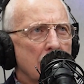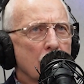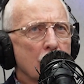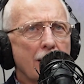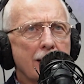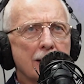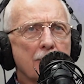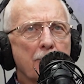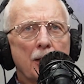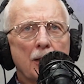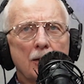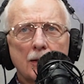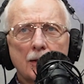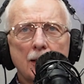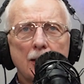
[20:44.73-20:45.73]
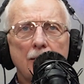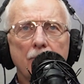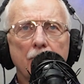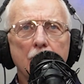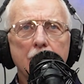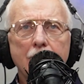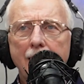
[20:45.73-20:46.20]
transparency
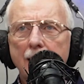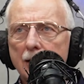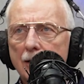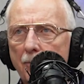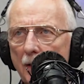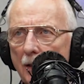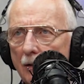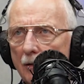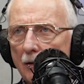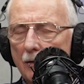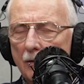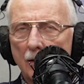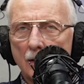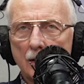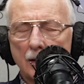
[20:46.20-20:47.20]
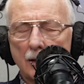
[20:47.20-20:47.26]
for taxpayer